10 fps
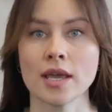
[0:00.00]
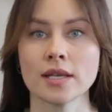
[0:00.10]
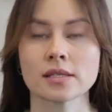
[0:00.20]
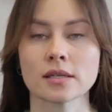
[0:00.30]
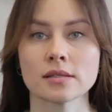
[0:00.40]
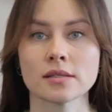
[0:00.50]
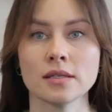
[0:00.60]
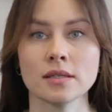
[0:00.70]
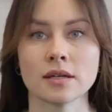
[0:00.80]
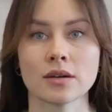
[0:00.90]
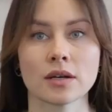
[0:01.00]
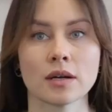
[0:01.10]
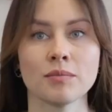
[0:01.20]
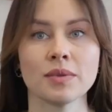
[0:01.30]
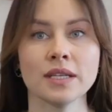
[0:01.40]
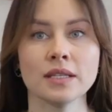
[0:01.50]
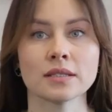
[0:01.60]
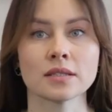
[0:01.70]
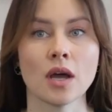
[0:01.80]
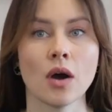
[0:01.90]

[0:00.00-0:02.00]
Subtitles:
is considered completed